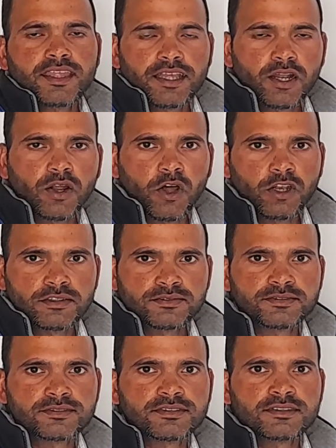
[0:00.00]
Hello,
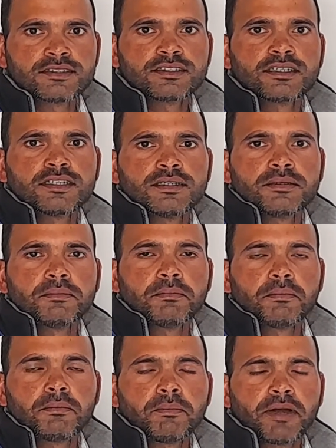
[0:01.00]

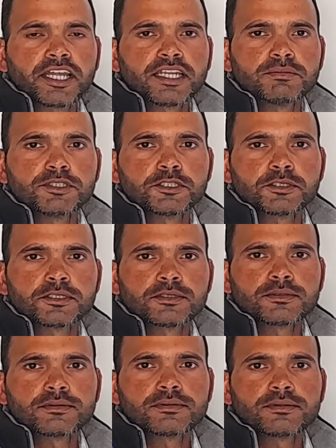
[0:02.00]
my name is
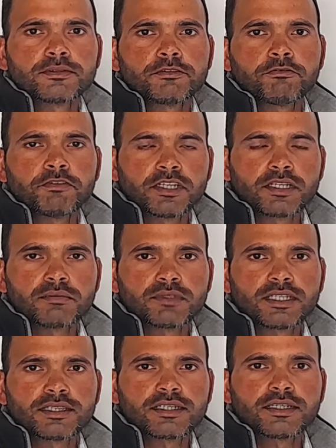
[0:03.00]
Vikram
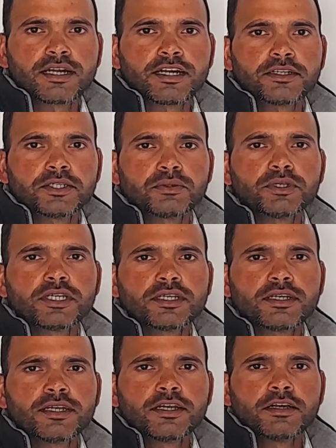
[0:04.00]
Dhatrak and today
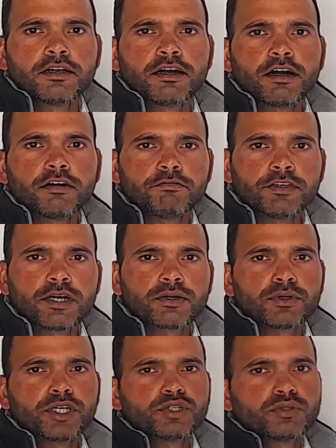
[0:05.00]
we are
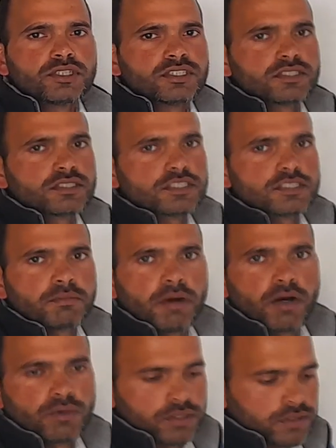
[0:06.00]
going to discuss
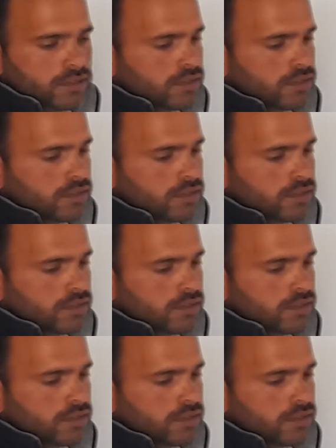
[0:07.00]
about